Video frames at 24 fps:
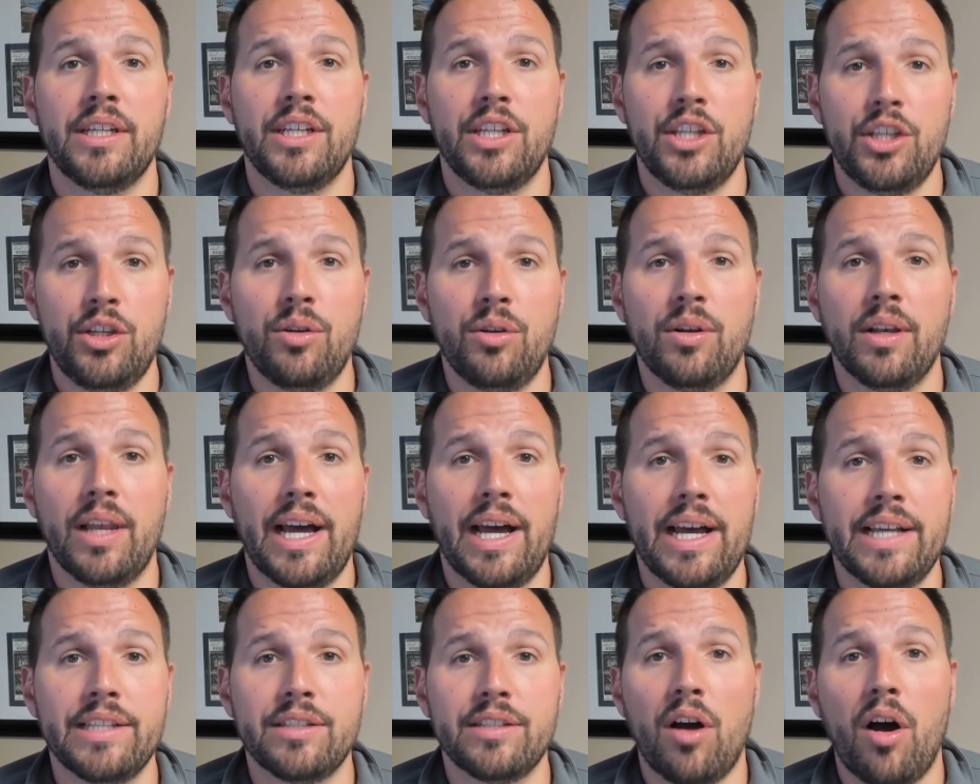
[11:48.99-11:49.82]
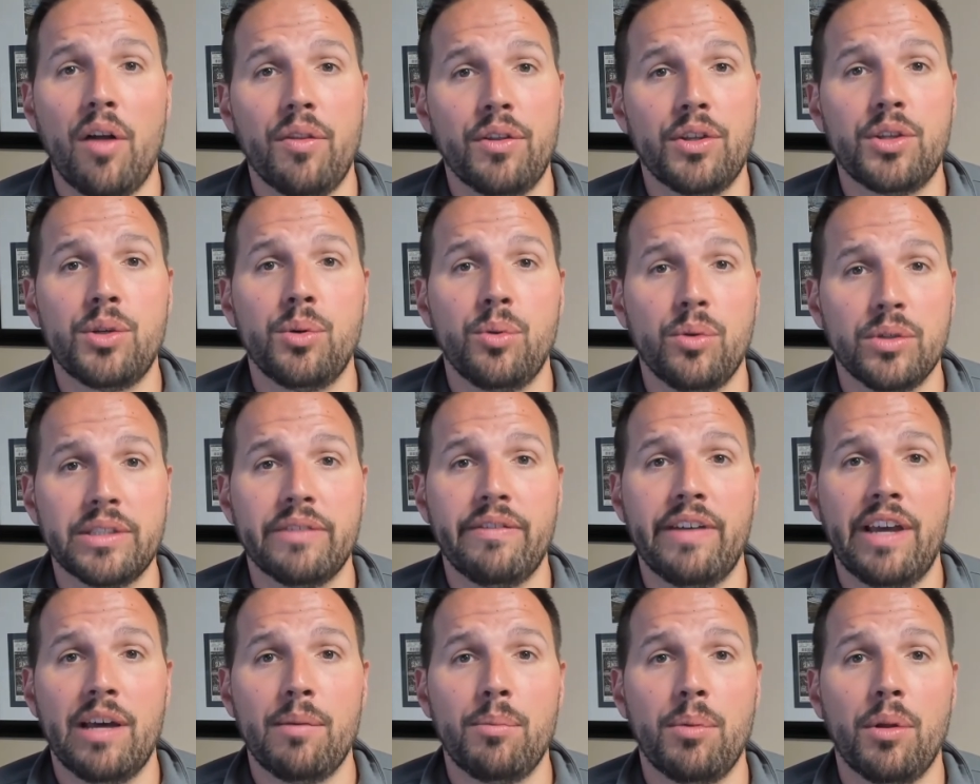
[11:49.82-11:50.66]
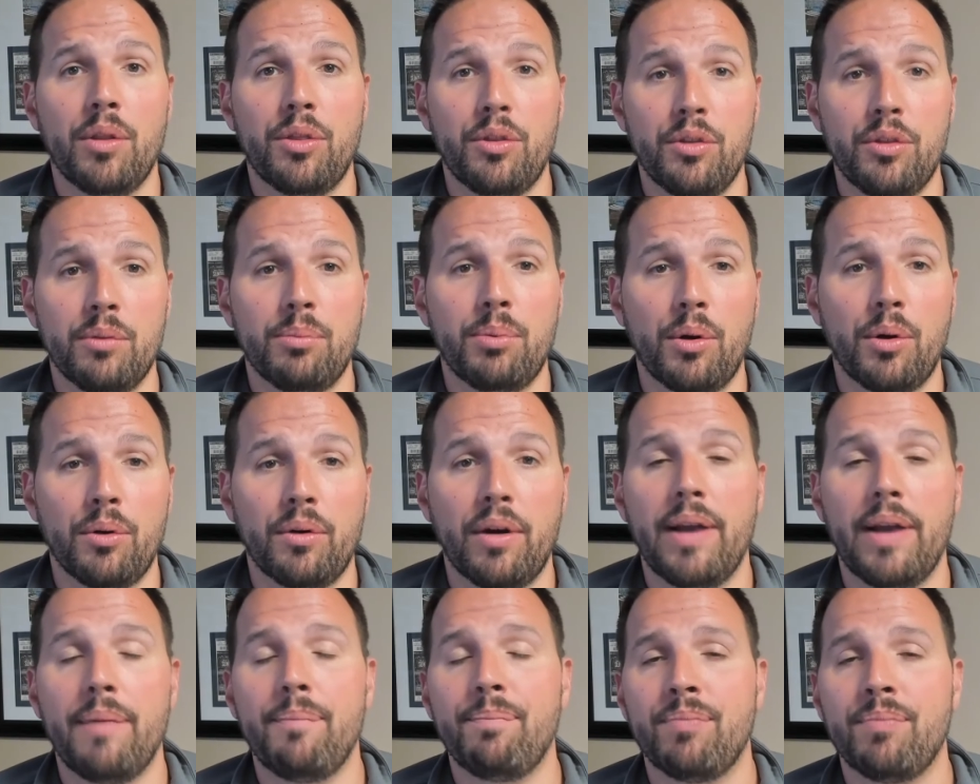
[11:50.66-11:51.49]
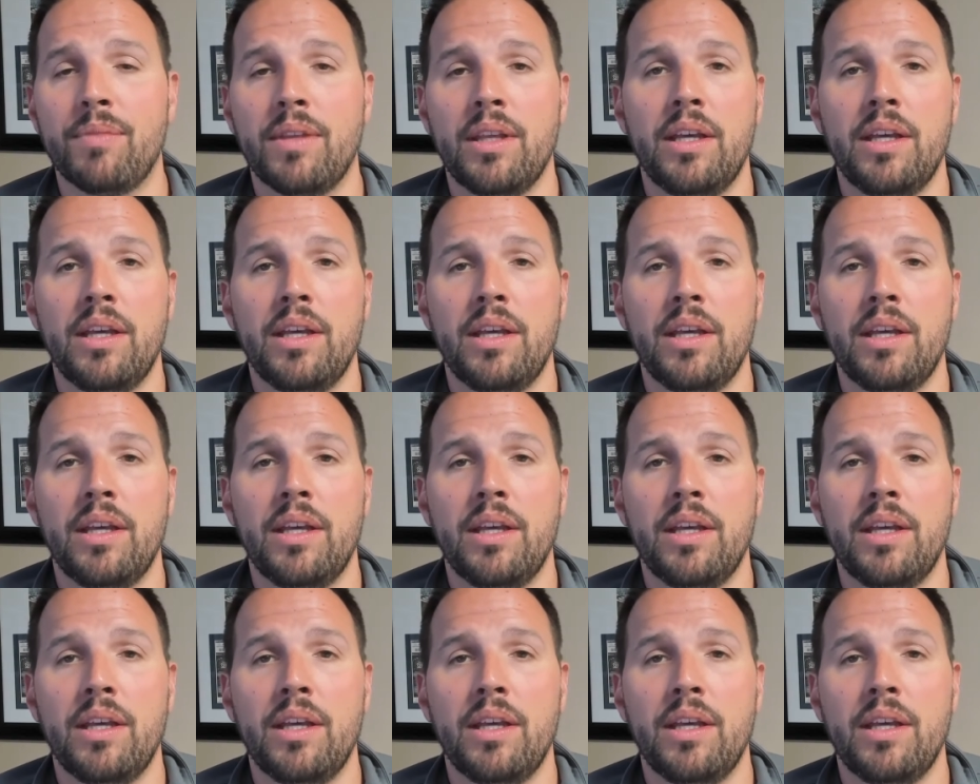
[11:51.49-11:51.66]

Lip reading: utilize all the tools available through the program.